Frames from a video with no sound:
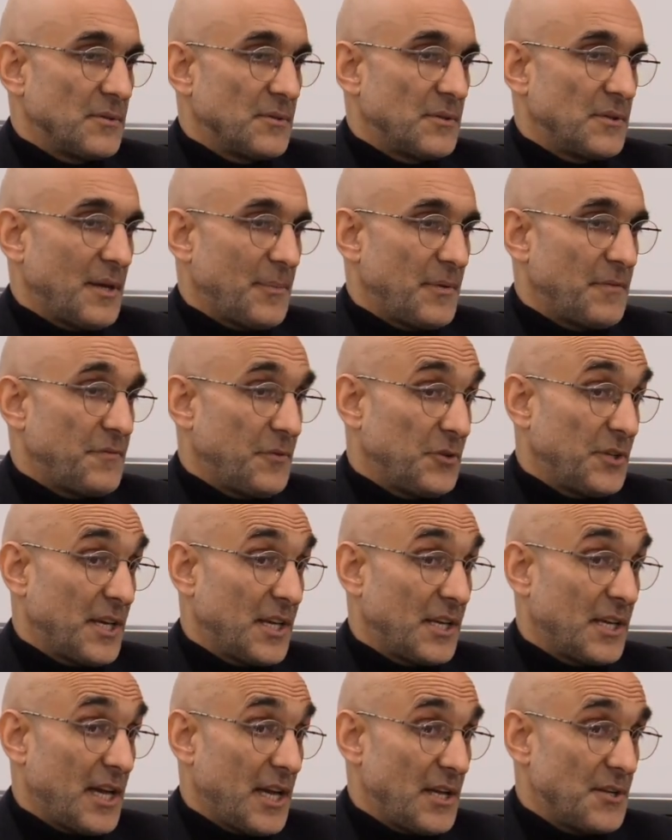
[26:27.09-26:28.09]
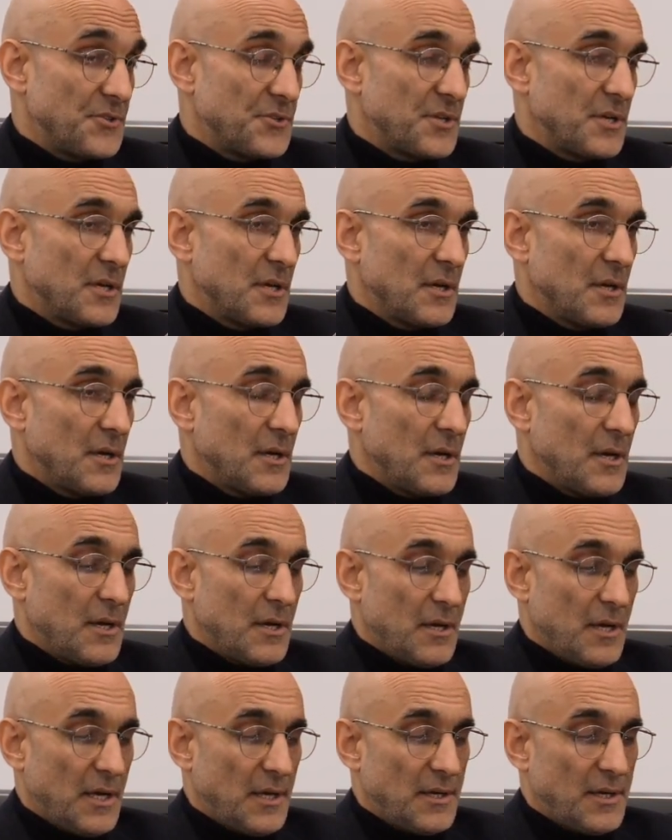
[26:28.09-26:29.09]
You've got to be fully engaged,
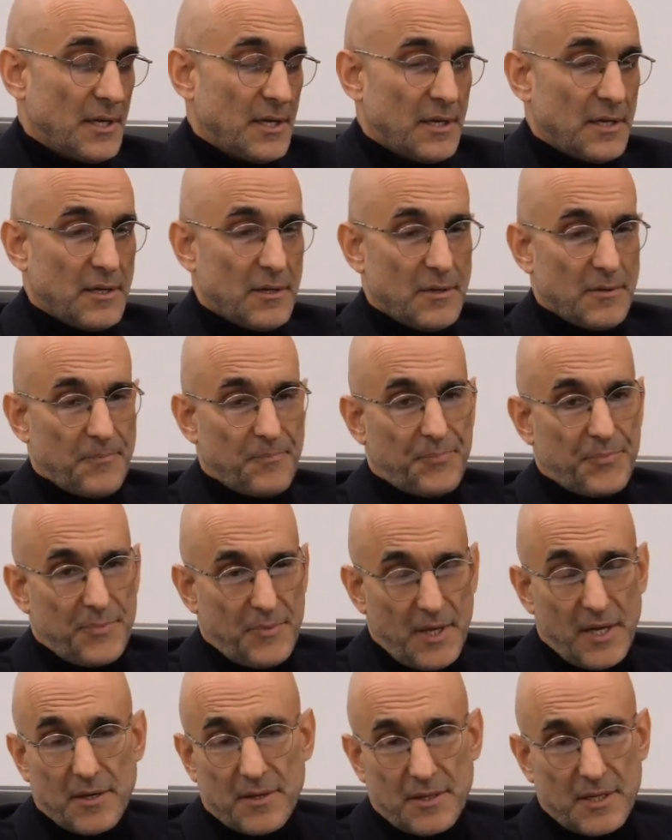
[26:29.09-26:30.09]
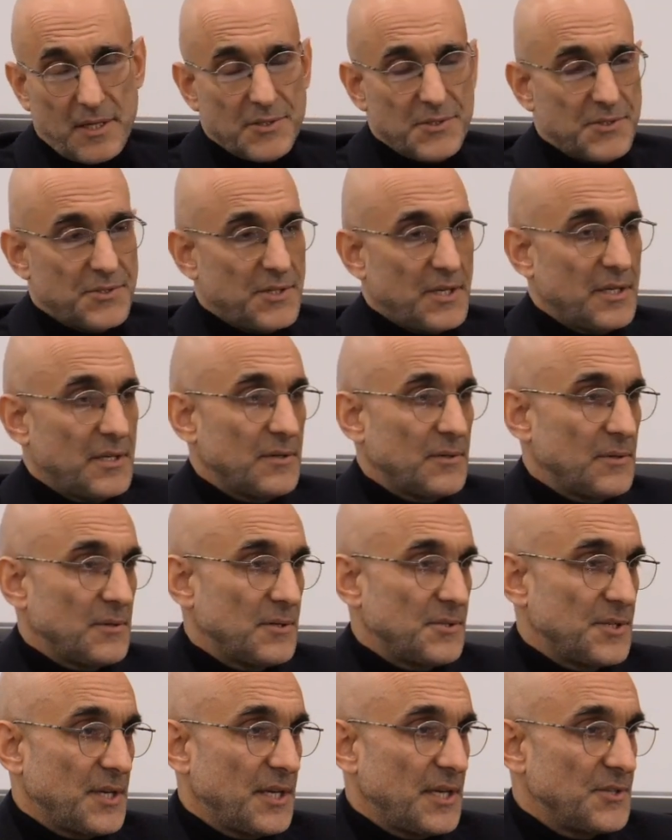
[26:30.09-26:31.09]
and it's
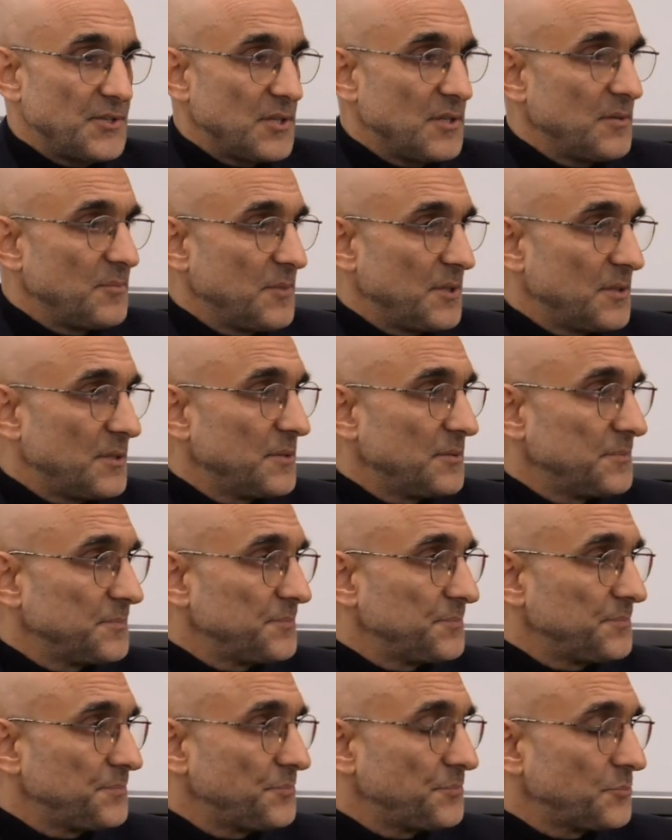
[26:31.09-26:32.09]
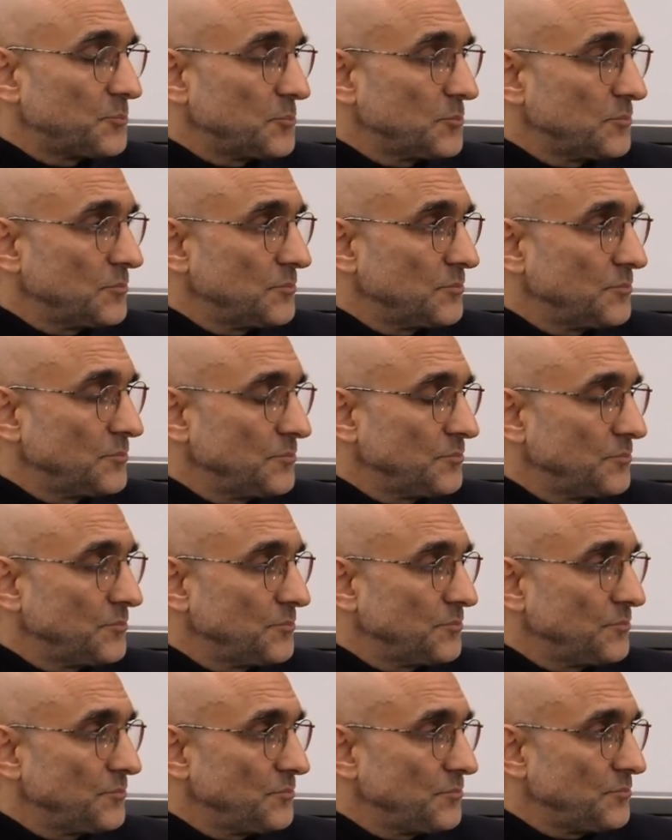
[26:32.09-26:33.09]
not easy. And how do you handle the
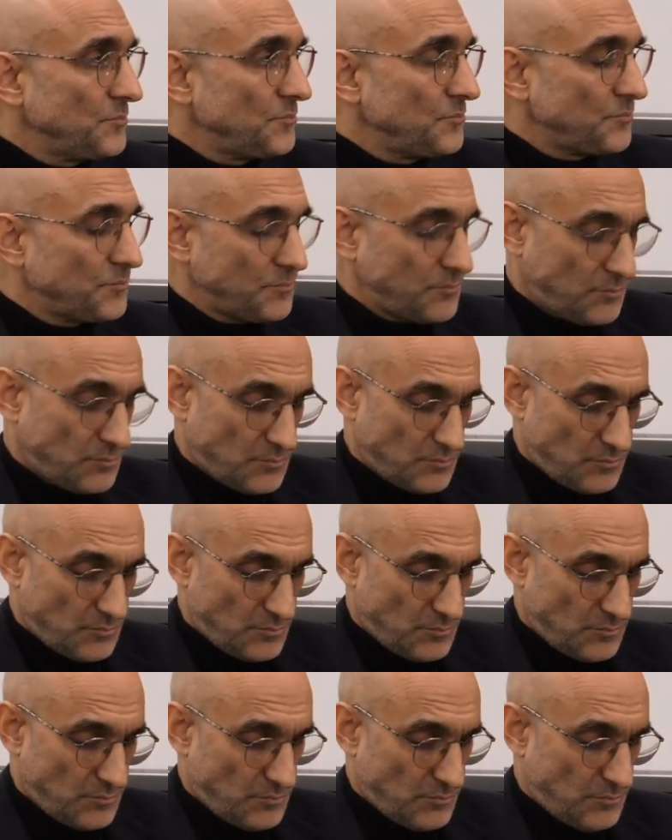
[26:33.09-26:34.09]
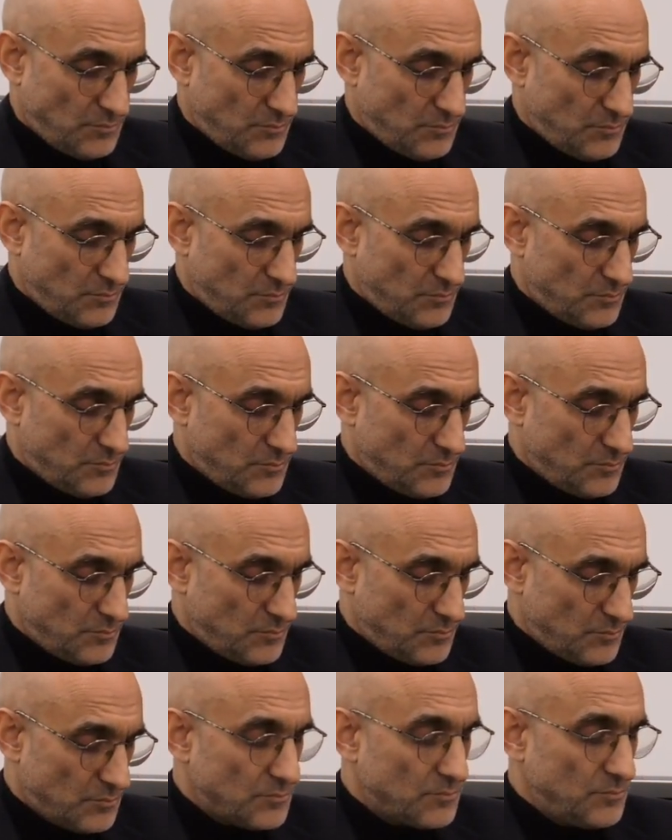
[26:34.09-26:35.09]
is burnout a
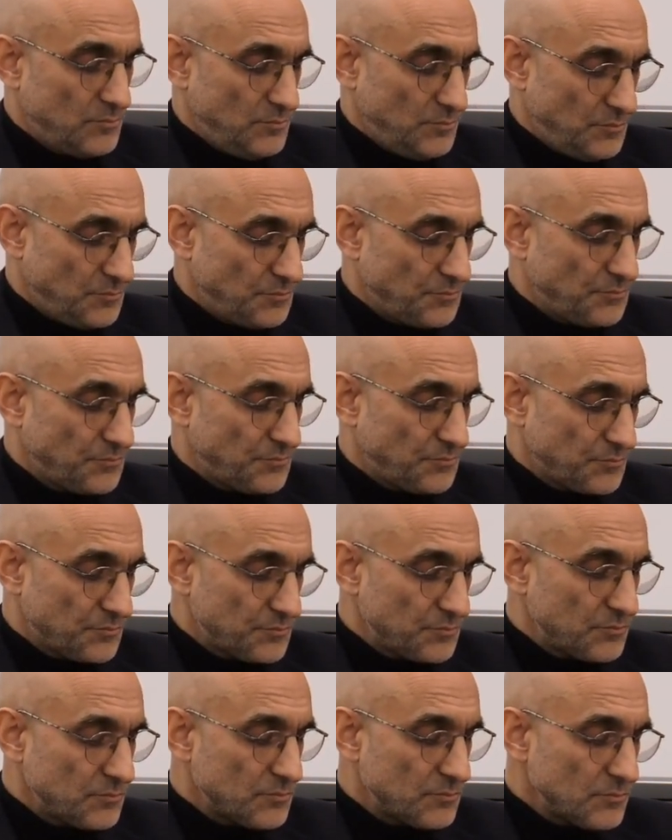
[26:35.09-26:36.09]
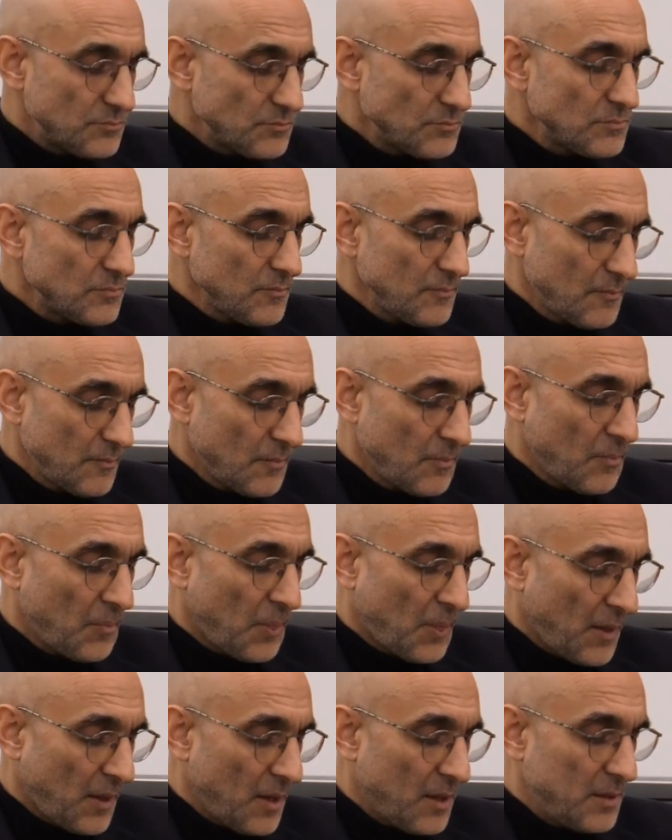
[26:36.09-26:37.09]
factor? I mean, how do you handle the need to constantly
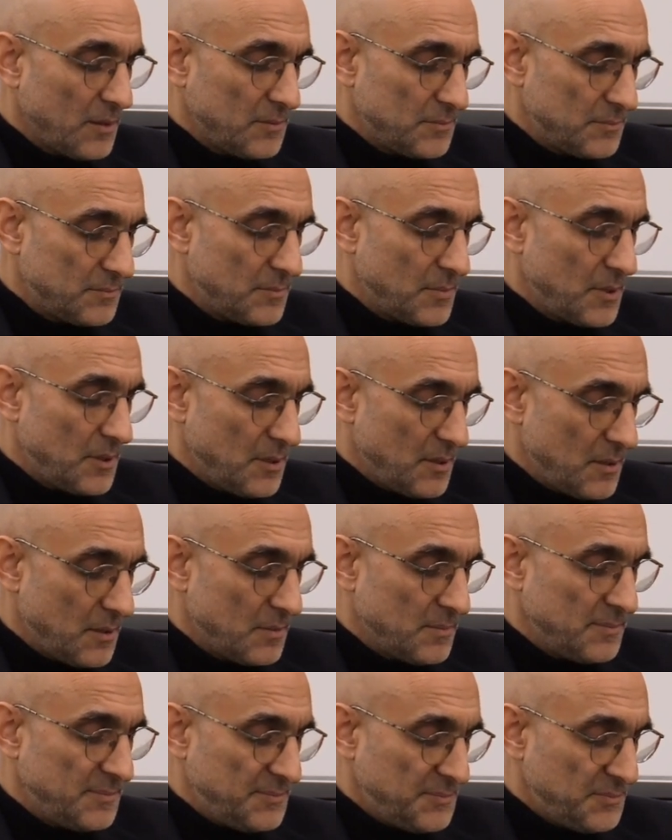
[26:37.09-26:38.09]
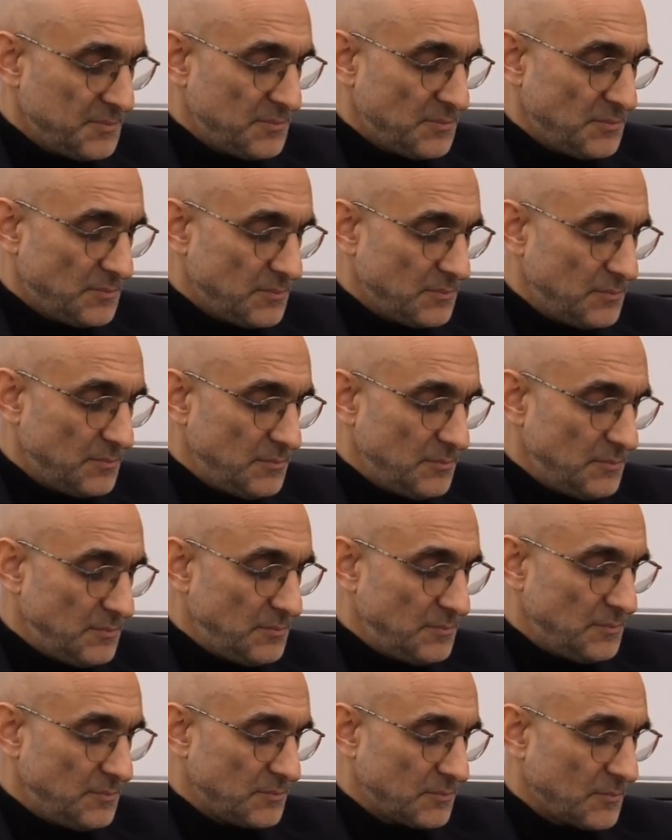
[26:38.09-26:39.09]
be,
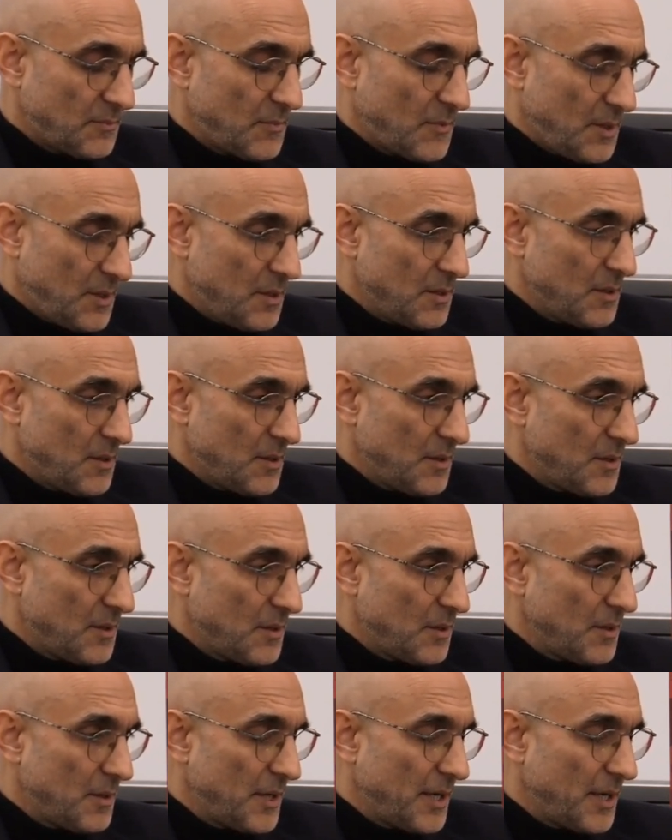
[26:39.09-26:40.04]
running at full steam?